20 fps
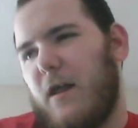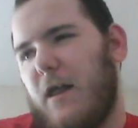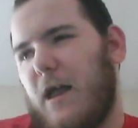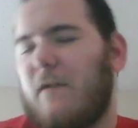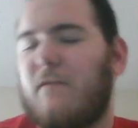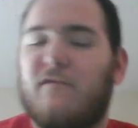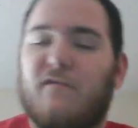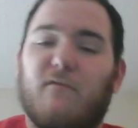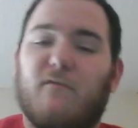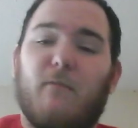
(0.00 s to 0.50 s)
I
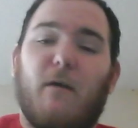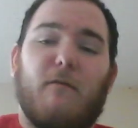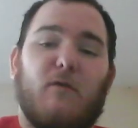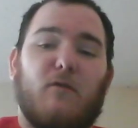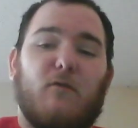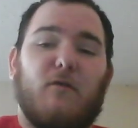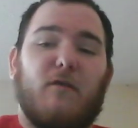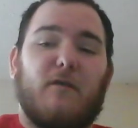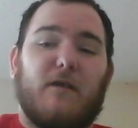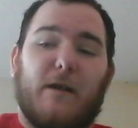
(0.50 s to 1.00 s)
couldn't move
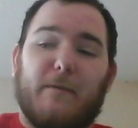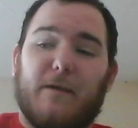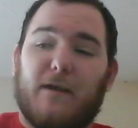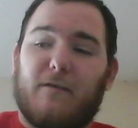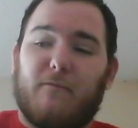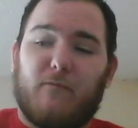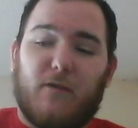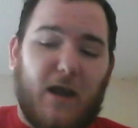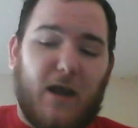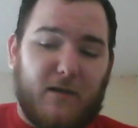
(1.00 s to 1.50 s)
it quickly. I
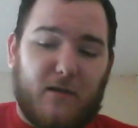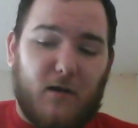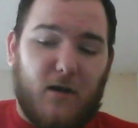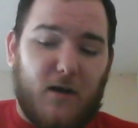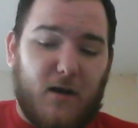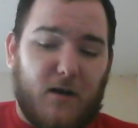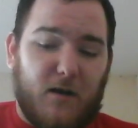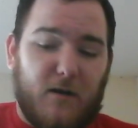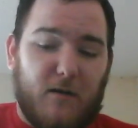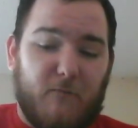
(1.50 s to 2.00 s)
mean, when I
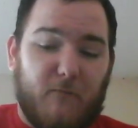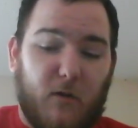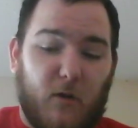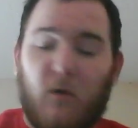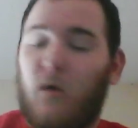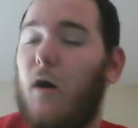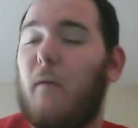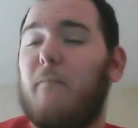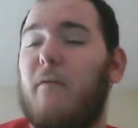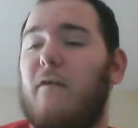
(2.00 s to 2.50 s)
saw the
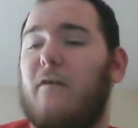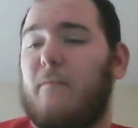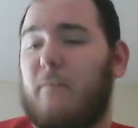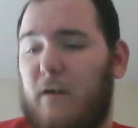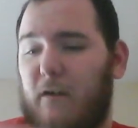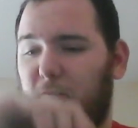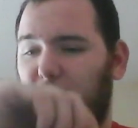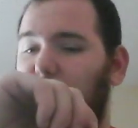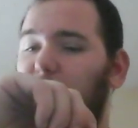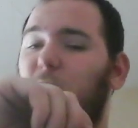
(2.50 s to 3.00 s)
song puzzle, I'm
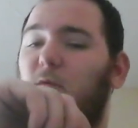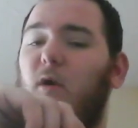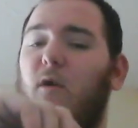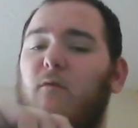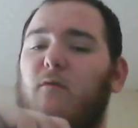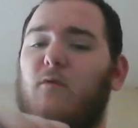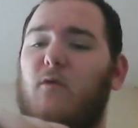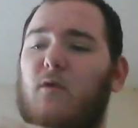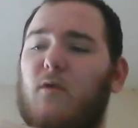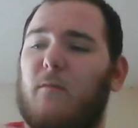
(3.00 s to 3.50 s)
like,
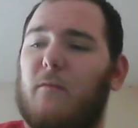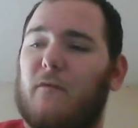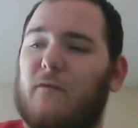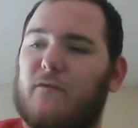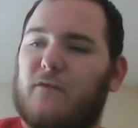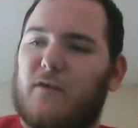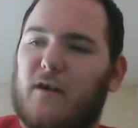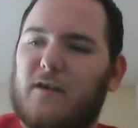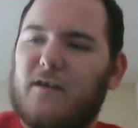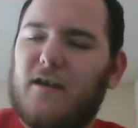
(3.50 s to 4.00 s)
whoa, we're
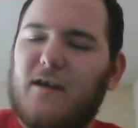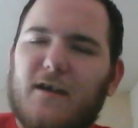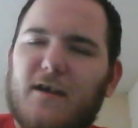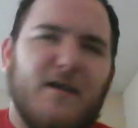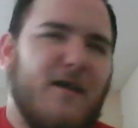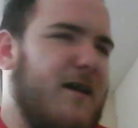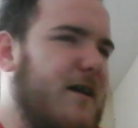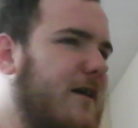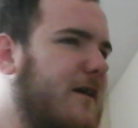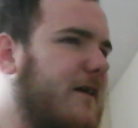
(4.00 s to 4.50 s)
almost done.
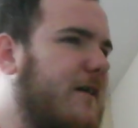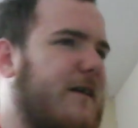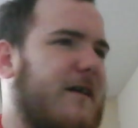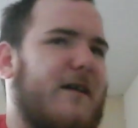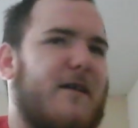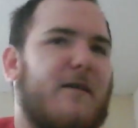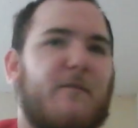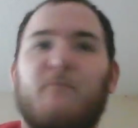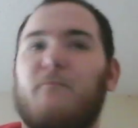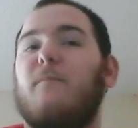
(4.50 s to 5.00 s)
And
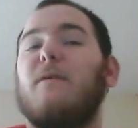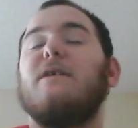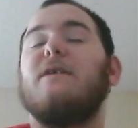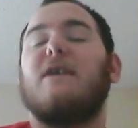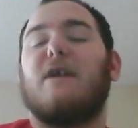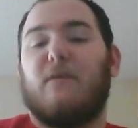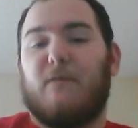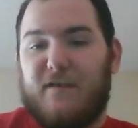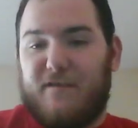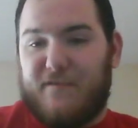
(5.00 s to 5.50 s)
like,
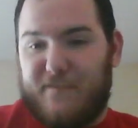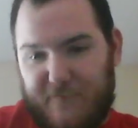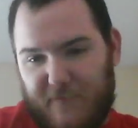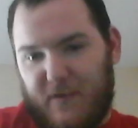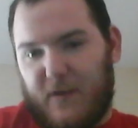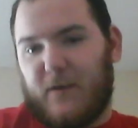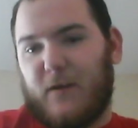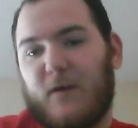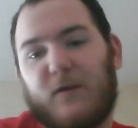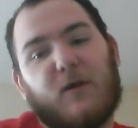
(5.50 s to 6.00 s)
speaking of which,
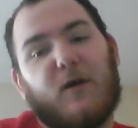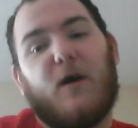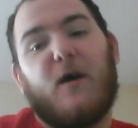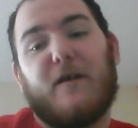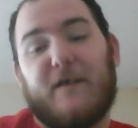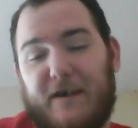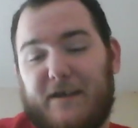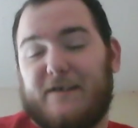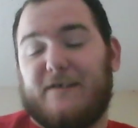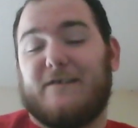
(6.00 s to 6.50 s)
very good
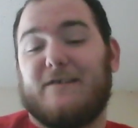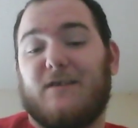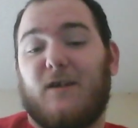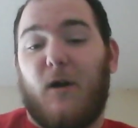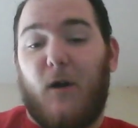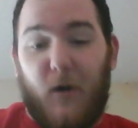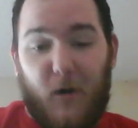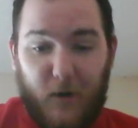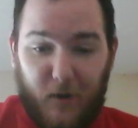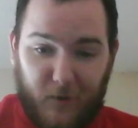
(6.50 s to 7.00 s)
song, and did an
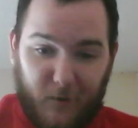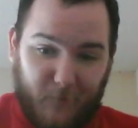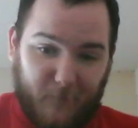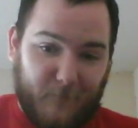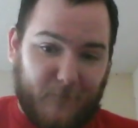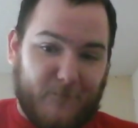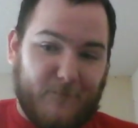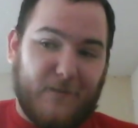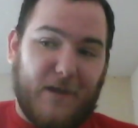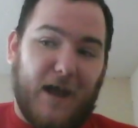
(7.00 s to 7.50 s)

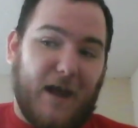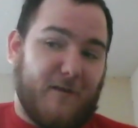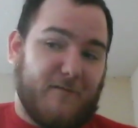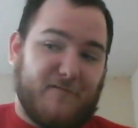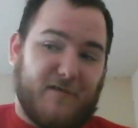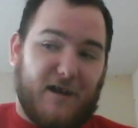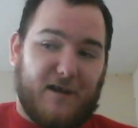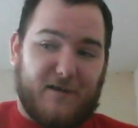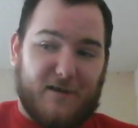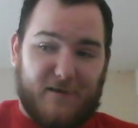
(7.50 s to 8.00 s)
awesome
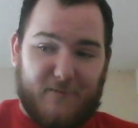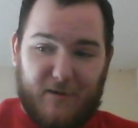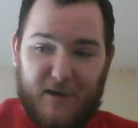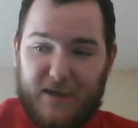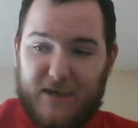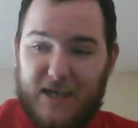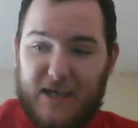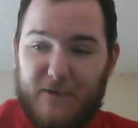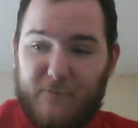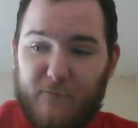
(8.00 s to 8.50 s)
soundtrack, got a
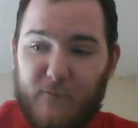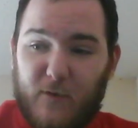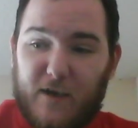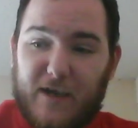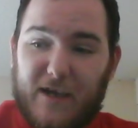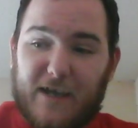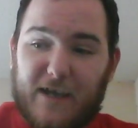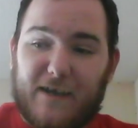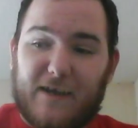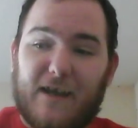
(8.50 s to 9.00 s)
great team voice,
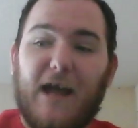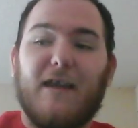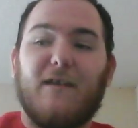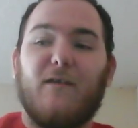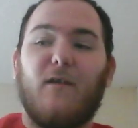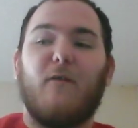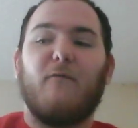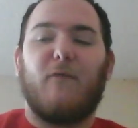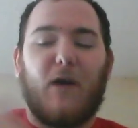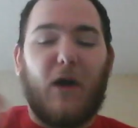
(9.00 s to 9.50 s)
and I
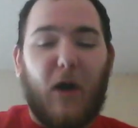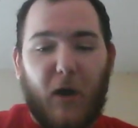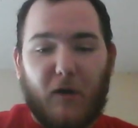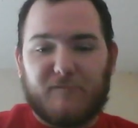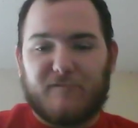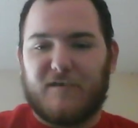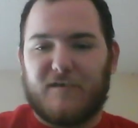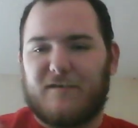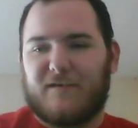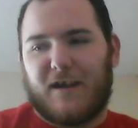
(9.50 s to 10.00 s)
love the
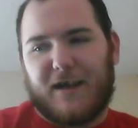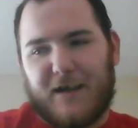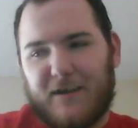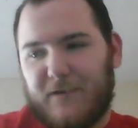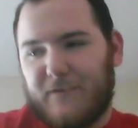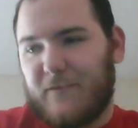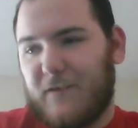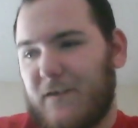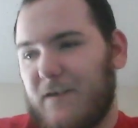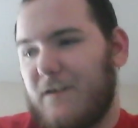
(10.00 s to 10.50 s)
country style
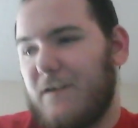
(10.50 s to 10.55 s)
of the